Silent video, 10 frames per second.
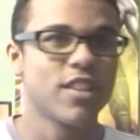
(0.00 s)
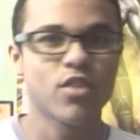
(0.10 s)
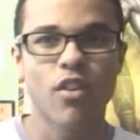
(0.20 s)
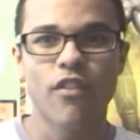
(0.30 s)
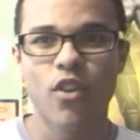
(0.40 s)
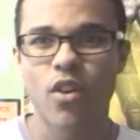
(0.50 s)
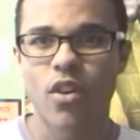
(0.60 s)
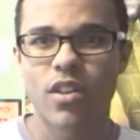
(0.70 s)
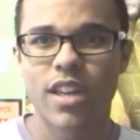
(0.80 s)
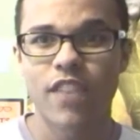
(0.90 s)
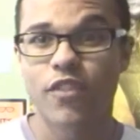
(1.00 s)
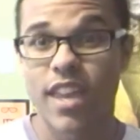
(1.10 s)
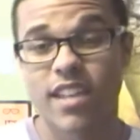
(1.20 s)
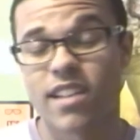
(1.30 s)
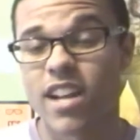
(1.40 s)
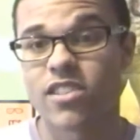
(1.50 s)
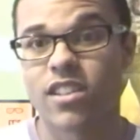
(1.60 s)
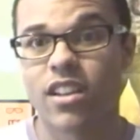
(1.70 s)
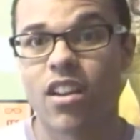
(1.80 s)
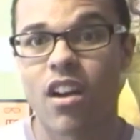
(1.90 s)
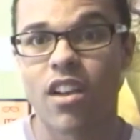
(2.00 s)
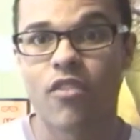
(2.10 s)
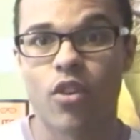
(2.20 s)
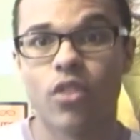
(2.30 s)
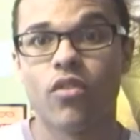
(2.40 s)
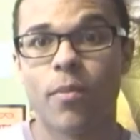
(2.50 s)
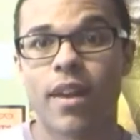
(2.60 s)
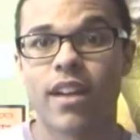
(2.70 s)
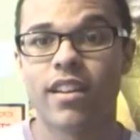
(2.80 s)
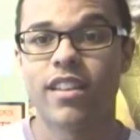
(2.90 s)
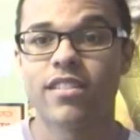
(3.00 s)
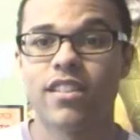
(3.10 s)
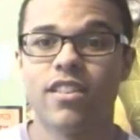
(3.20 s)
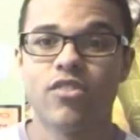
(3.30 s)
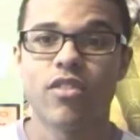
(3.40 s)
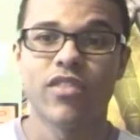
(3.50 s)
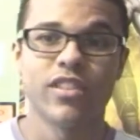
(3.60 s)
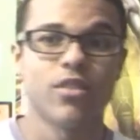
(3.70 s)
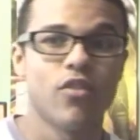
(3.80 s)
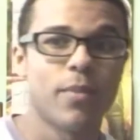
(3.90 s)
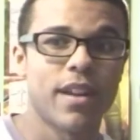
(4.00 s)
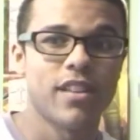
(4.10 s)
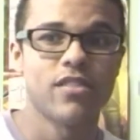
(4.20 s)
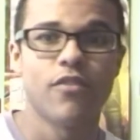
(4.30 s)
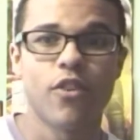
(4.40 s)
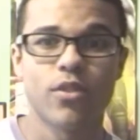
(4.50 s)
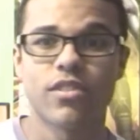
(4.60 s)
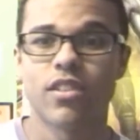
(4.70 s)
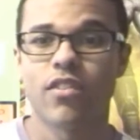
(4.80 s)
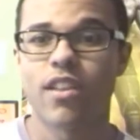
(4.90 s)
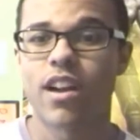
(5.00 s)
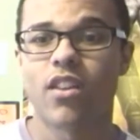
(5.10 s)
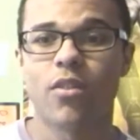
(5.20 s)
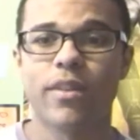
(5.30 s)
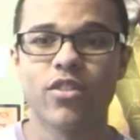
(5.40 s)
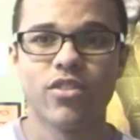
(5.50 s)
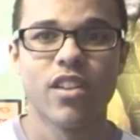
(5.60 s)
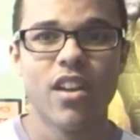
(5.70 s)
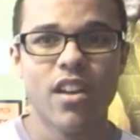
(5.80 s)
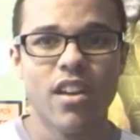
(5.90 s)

discover if there is actually life on other planets, and travelling to other planets and focusing on that a lot, because